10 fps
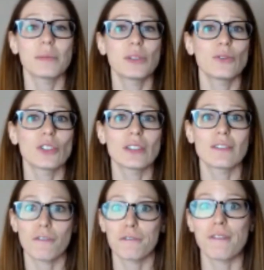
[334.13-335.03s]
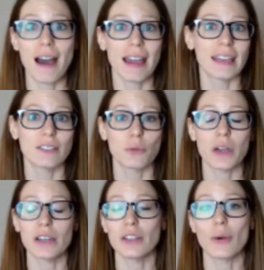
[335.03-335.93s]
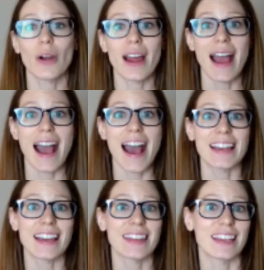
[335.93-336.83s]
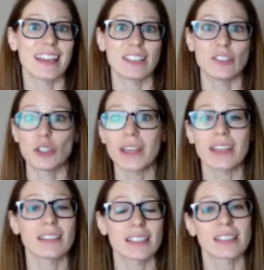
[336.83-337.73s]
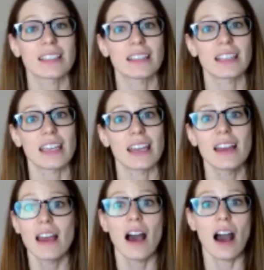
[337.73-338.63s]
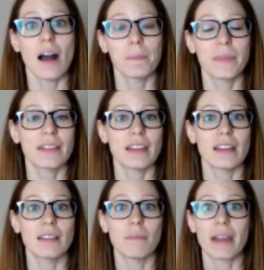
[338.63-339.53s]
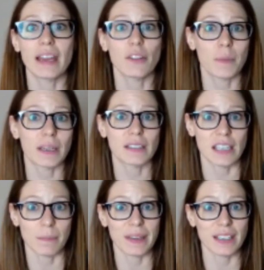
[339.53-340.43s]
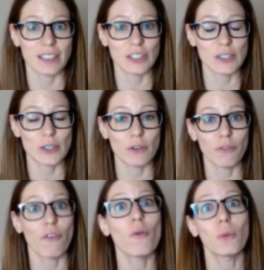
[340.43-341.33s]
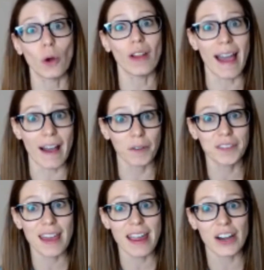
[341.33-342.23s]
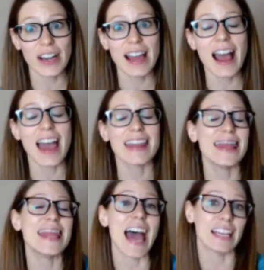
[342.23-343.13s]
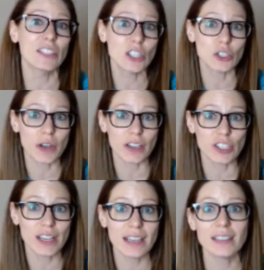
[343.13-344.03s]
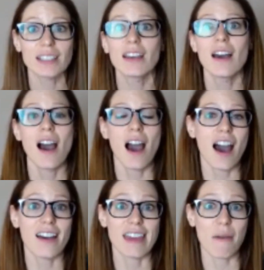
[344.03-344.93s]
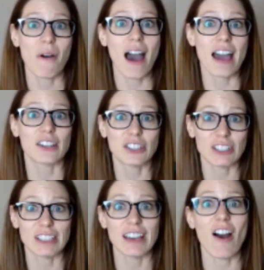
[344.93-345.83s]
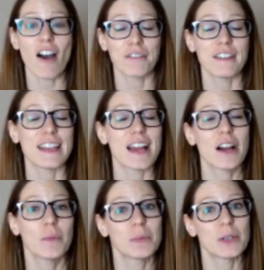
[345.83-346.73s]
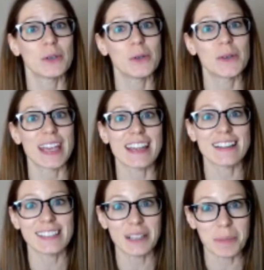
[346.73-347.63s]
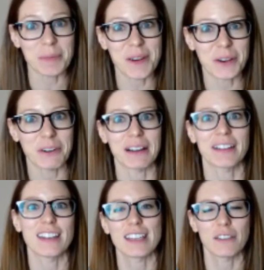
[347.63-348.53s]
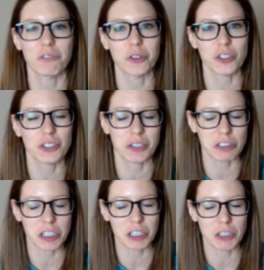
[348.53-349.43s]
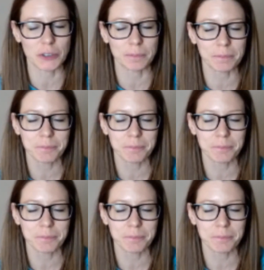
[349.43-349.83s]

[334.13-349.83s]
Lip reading: So just find where you're at and then do it consistently. And then my other big tip is to foam roll out the area and then stretch it. That will actually often help you gain a little bit more quickly than if you're just stretching alone.